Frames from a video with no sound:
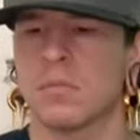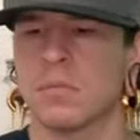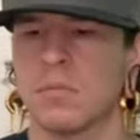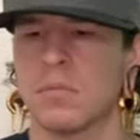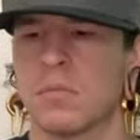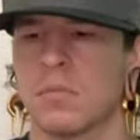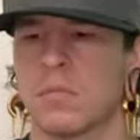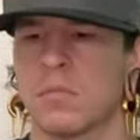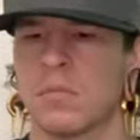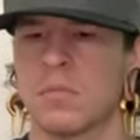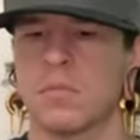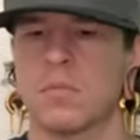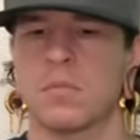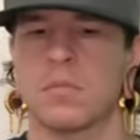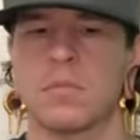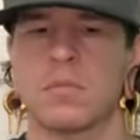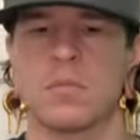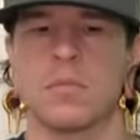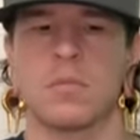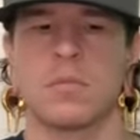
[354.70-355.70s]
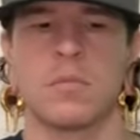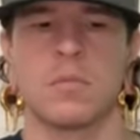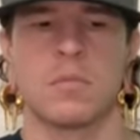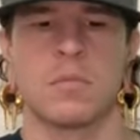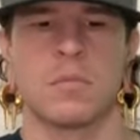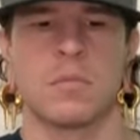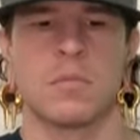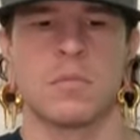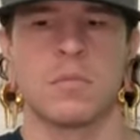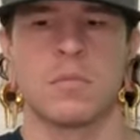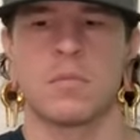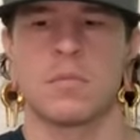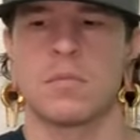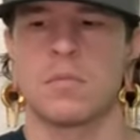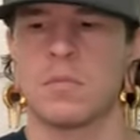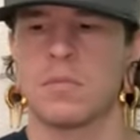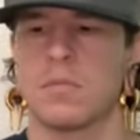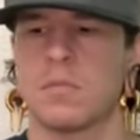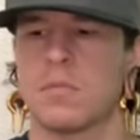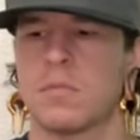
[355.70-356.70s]

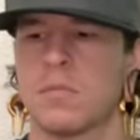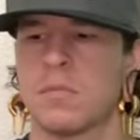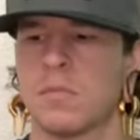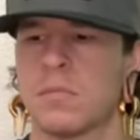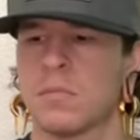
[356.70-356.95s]
No one is speaking in this clip.